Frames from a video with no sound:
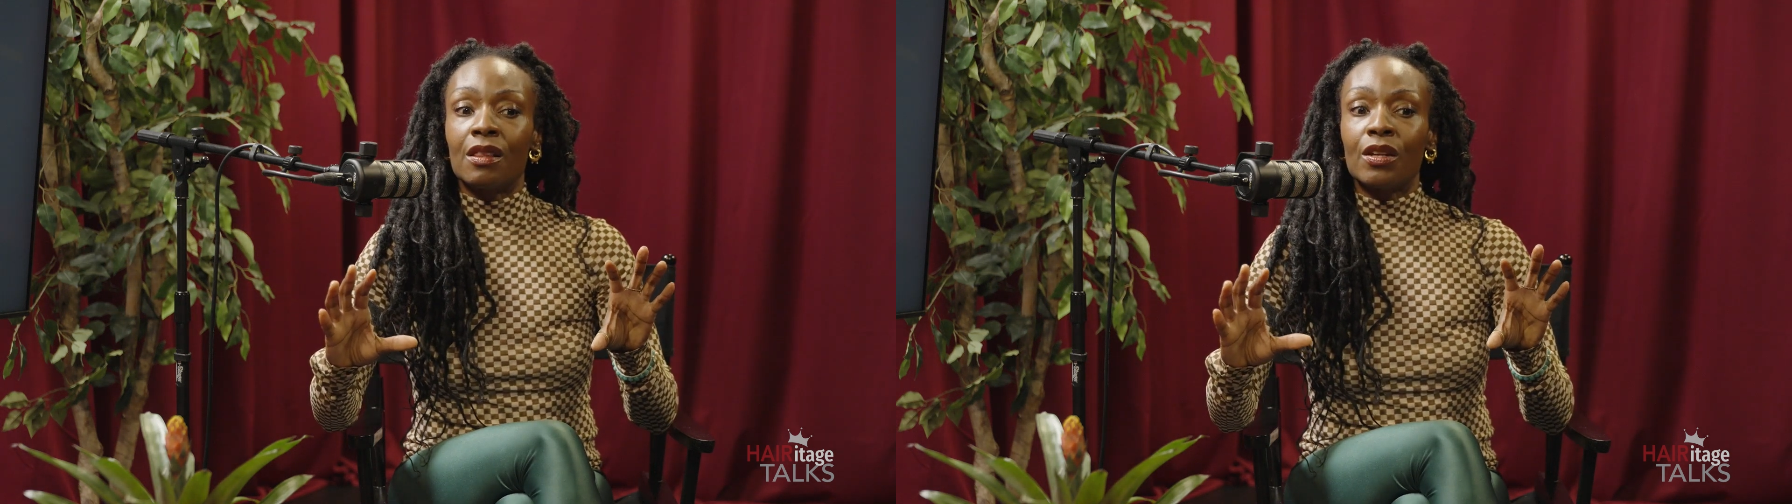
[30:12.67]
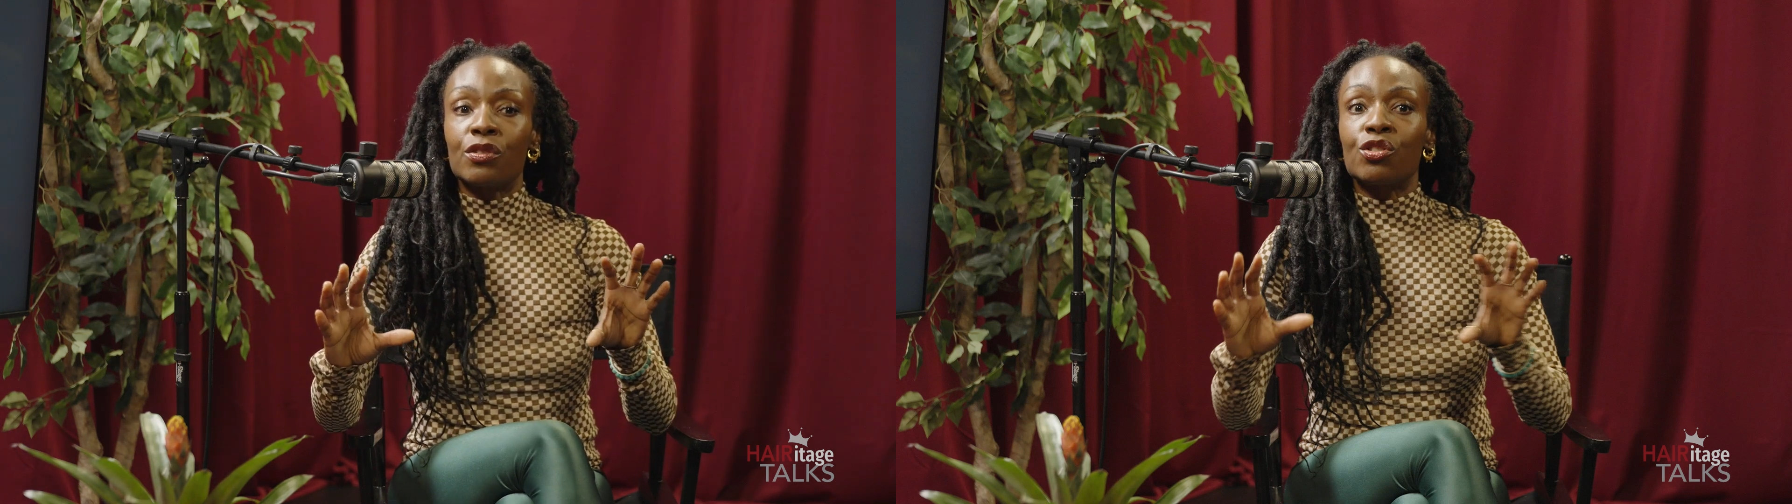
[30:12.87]

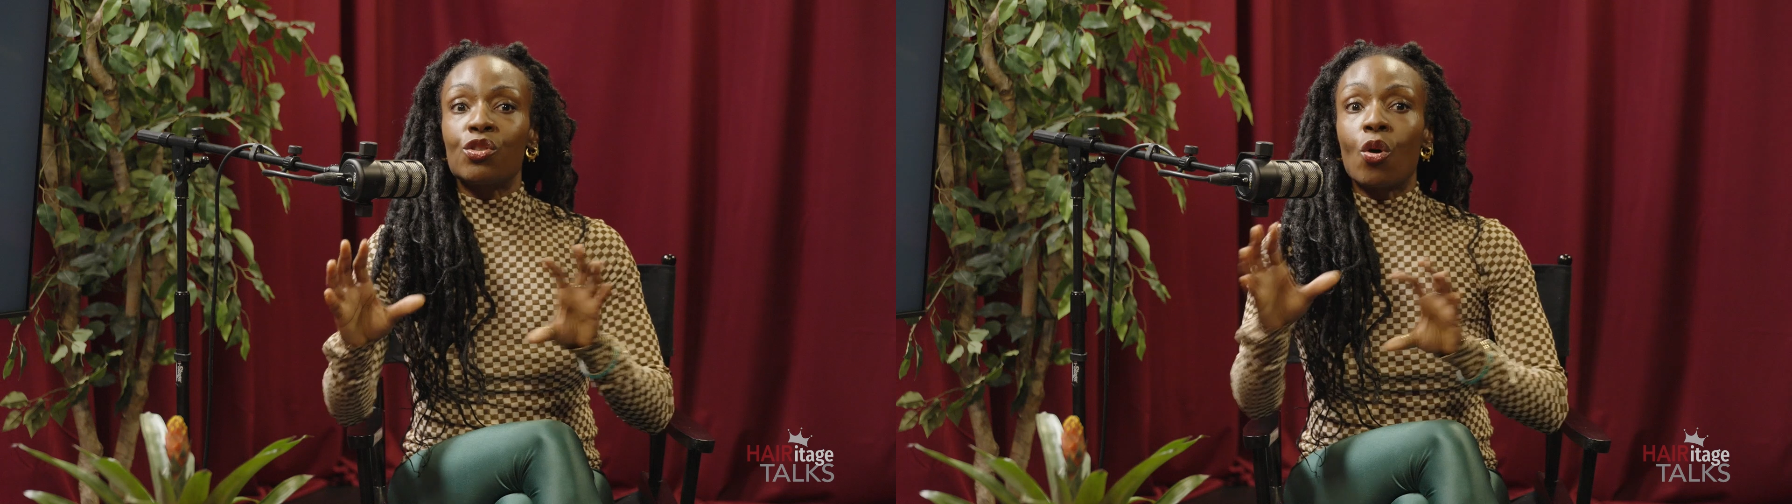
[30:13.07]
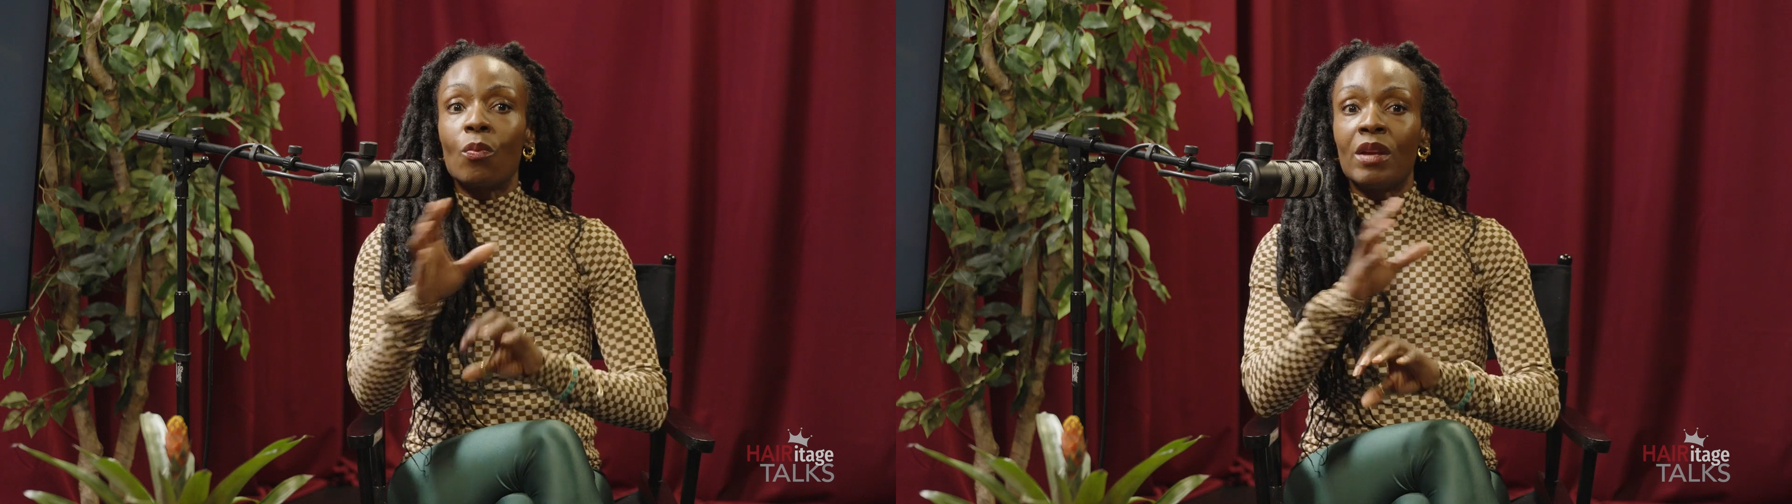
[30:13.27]
there's
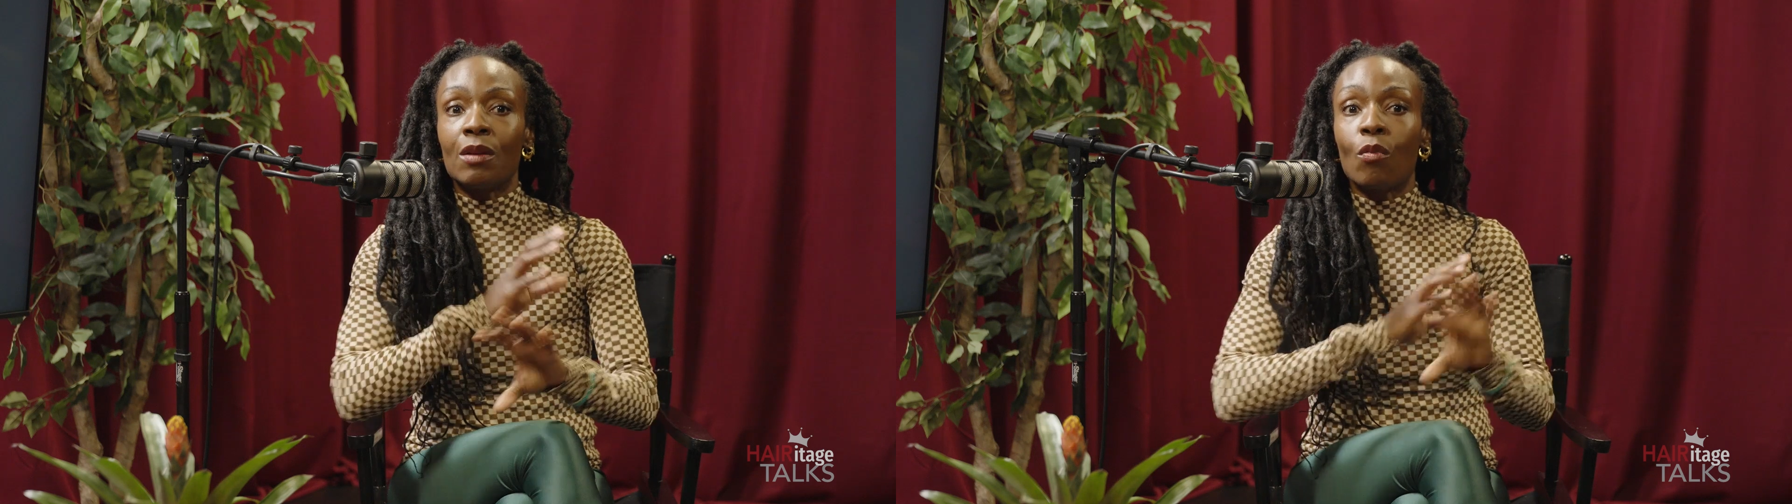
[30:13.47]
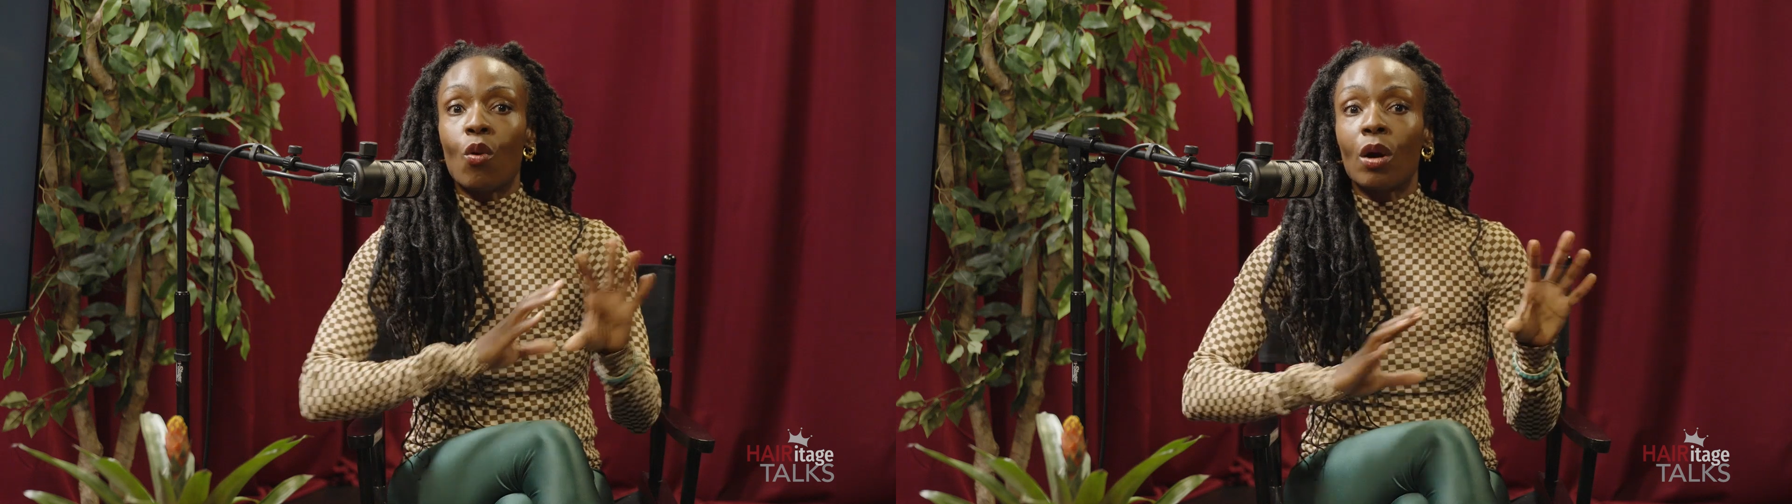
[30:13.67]
so
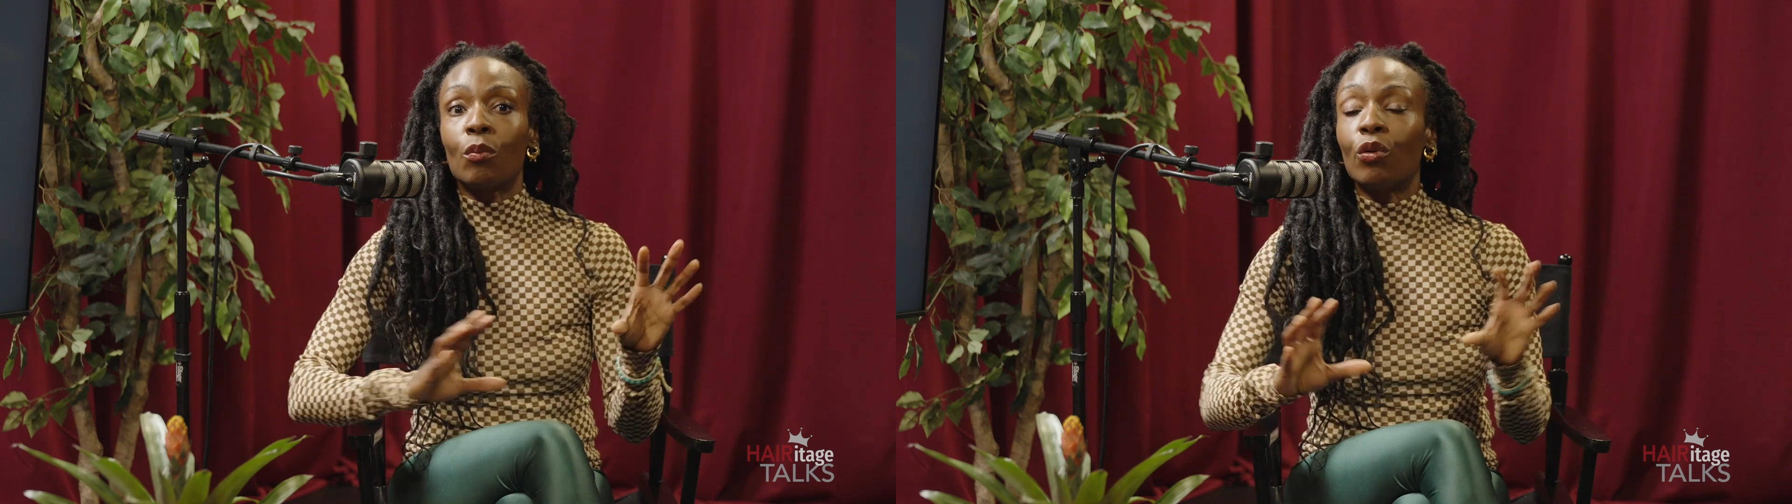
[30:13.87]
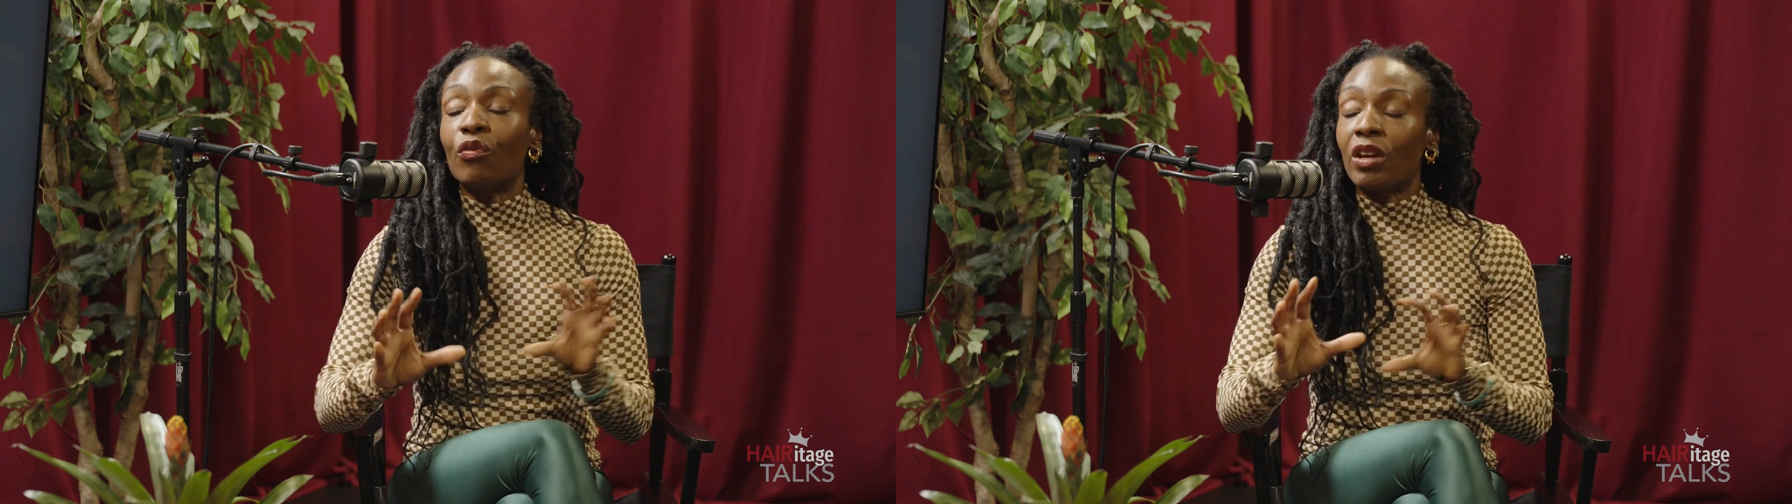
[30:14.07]
many more
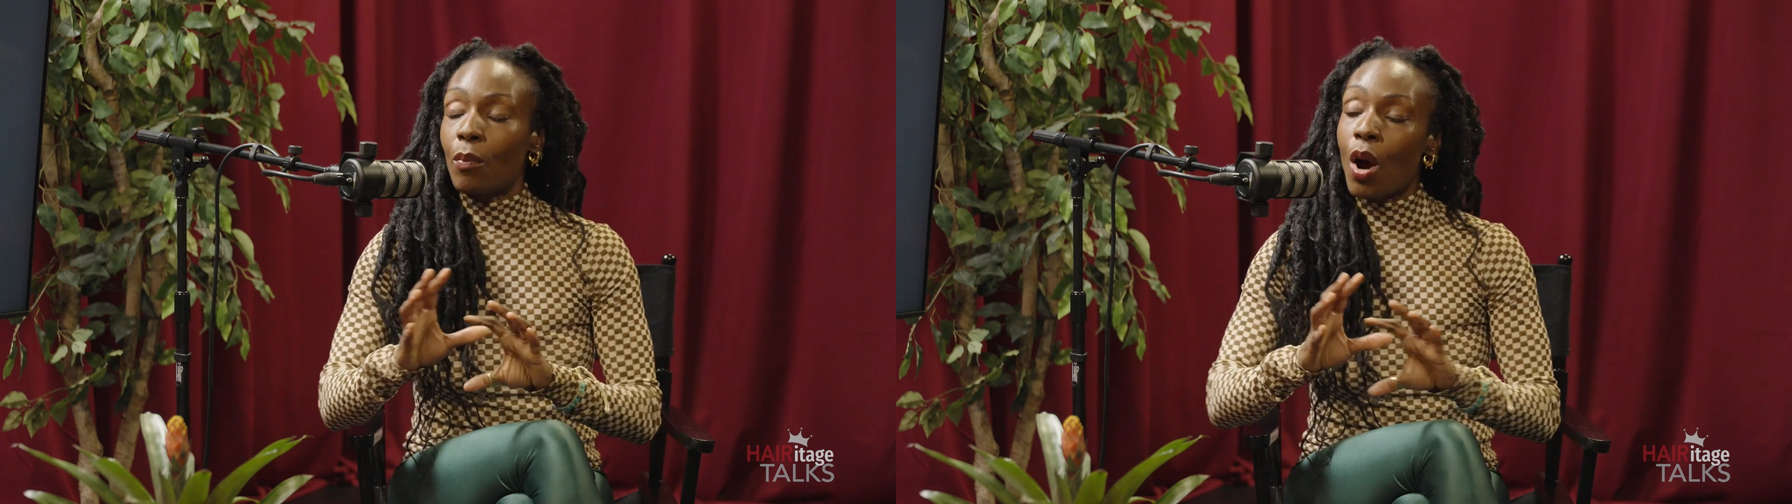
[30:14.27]
moving